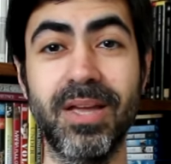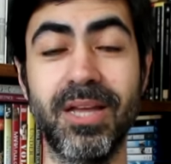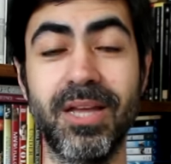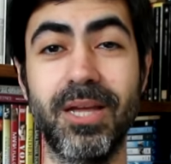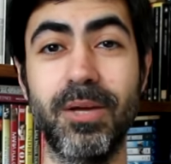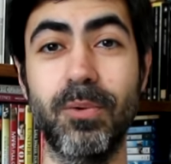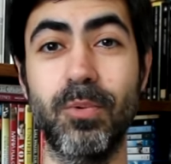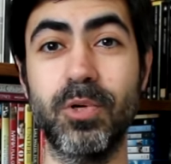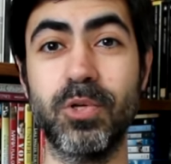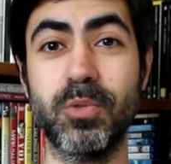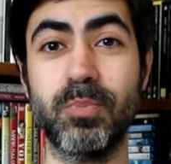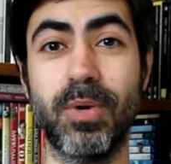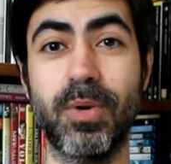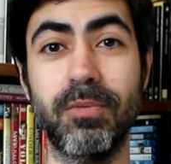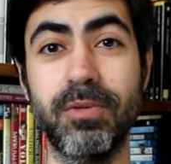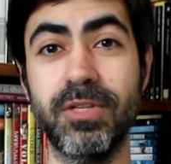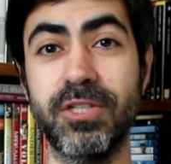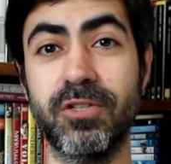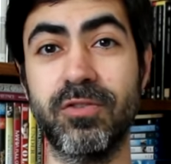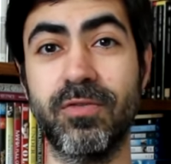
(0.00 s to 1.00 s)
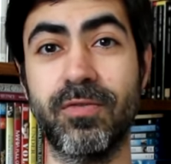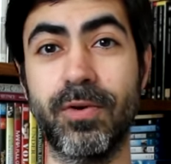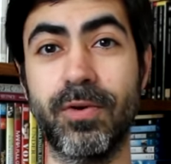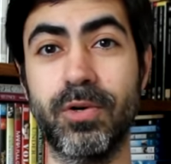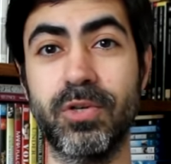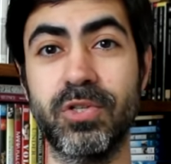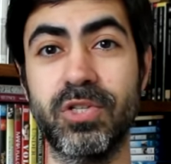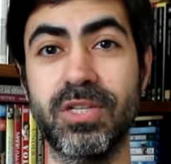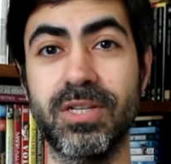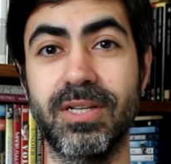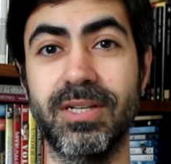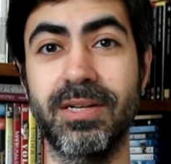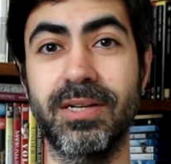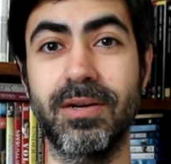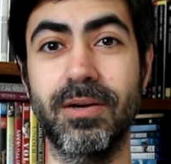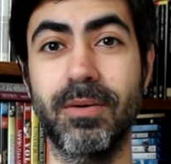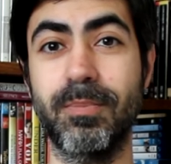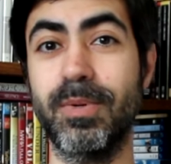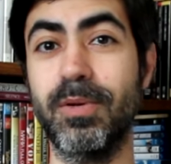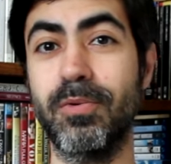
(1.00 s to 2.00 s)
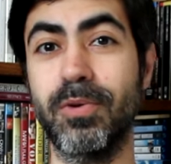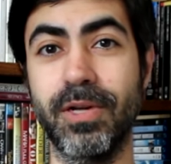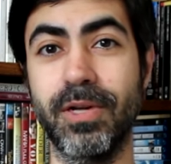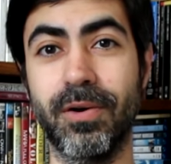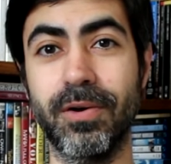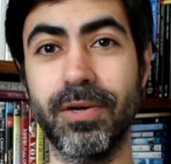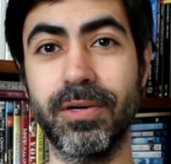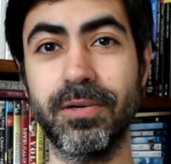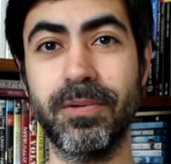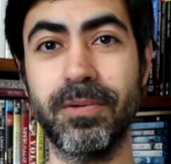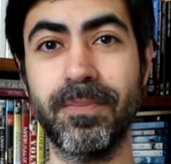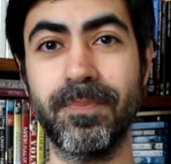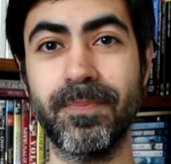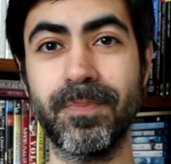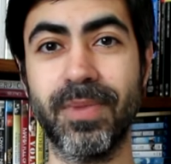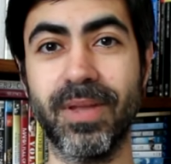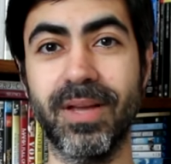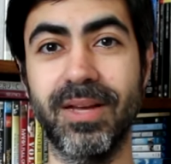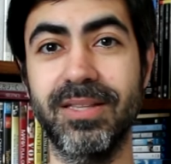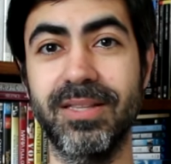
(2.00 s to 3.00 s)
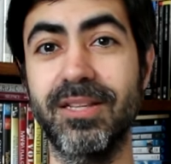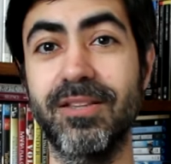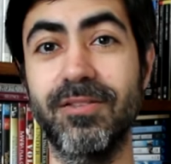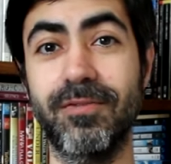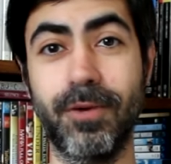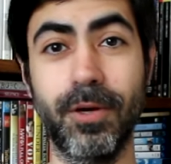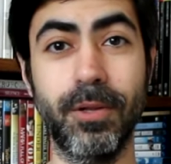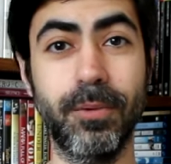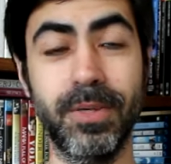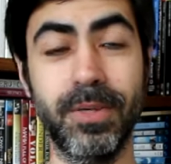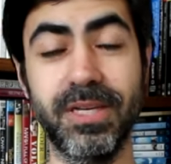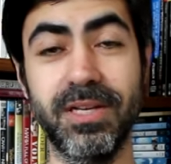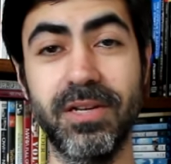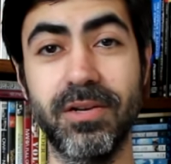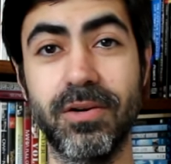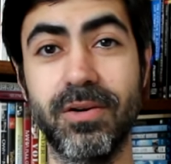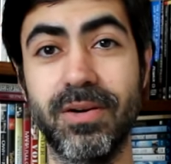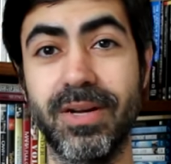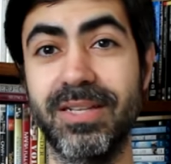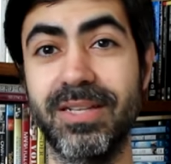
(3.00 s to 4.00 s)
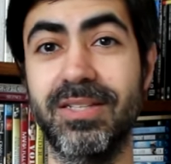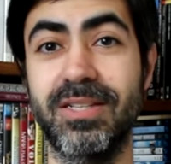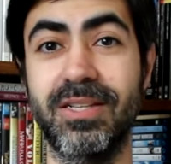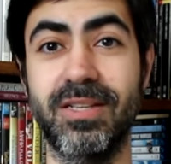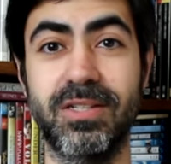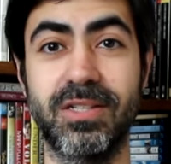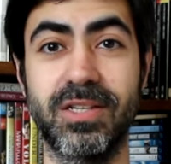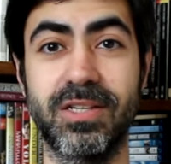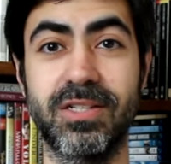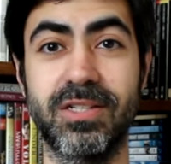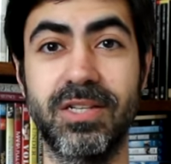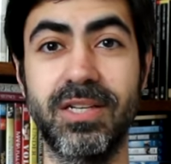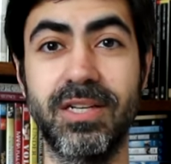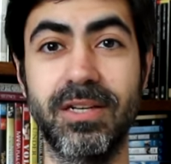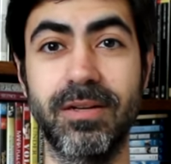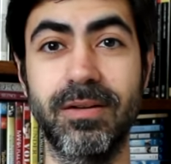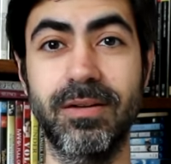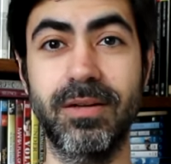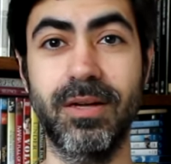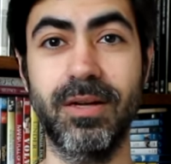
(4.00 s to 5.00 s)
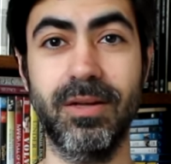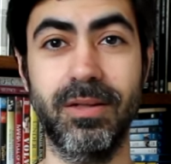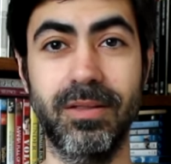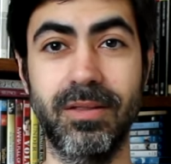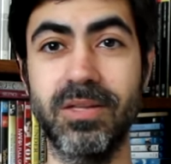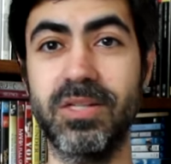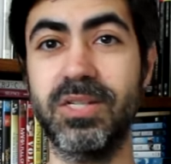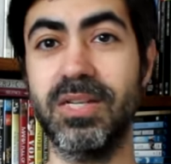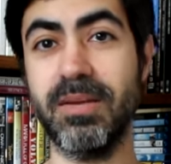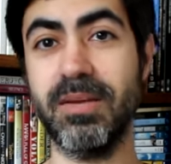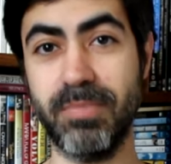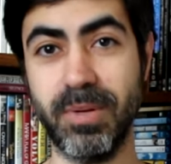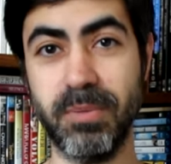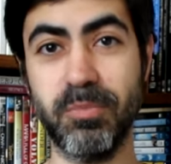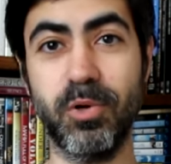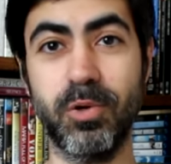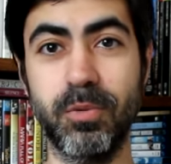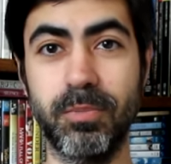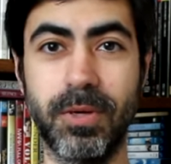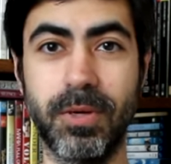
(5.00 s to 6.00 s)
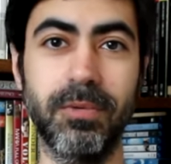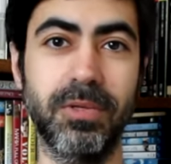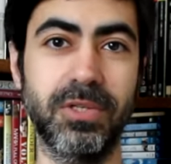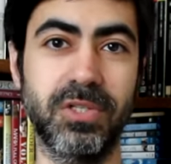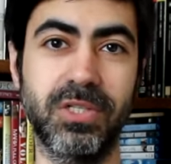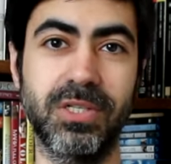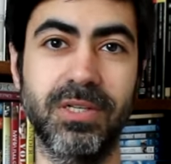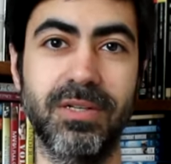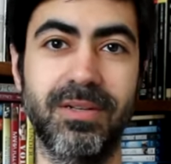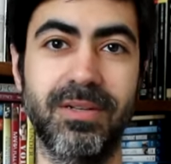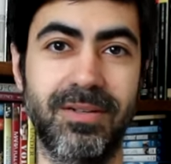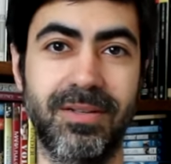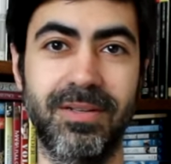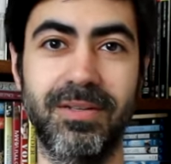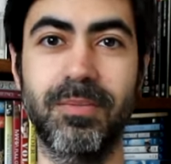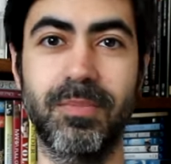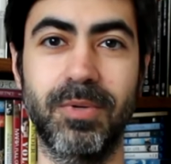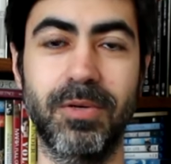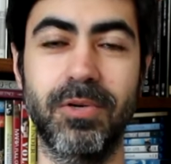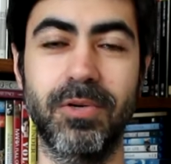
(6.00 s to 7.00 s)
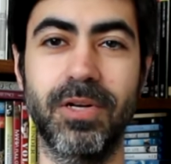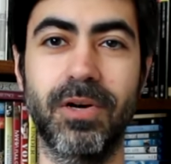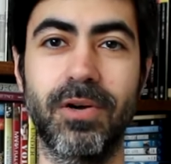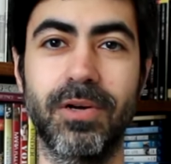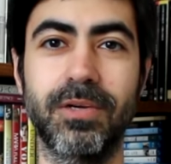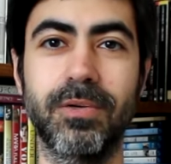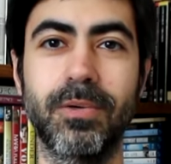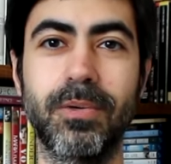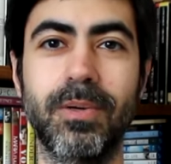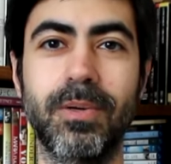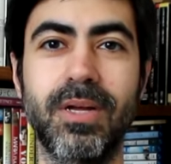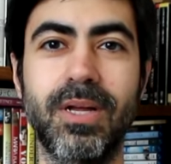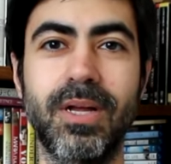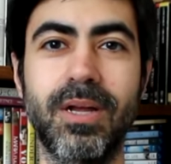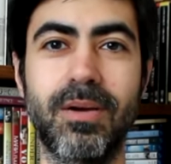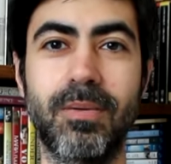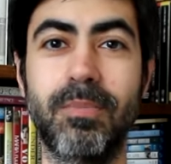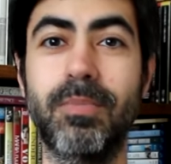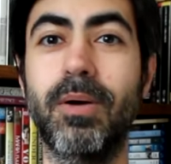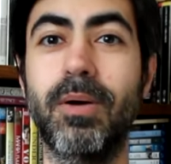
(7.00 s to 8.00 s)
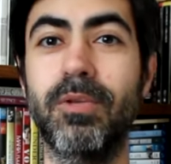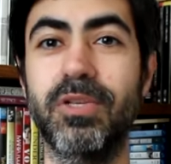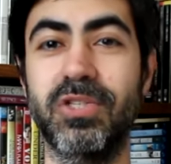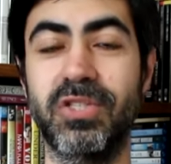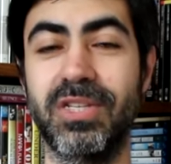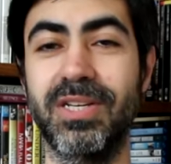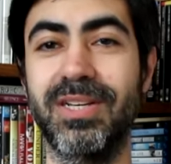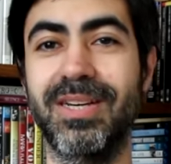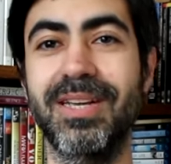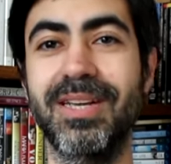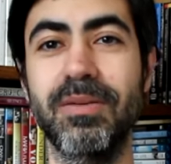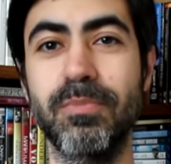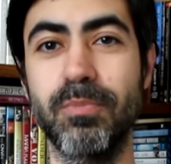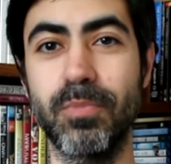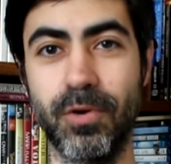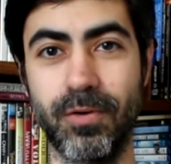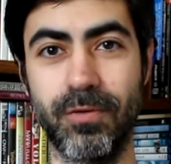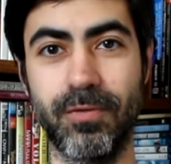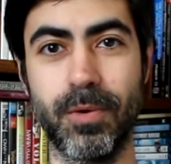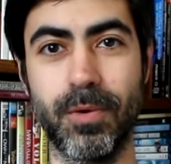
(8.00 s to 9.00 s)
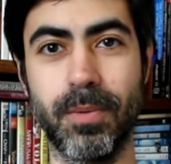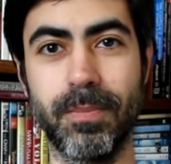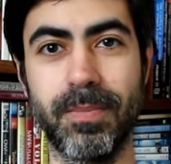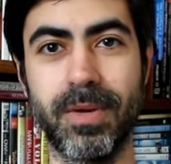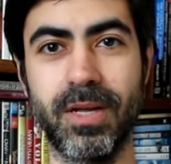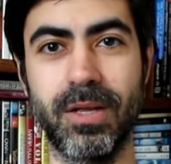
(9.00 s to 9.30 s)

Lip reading: It was published first in a periodical, and then the following year, 1916, the same people who published it in the periodical published it in book form.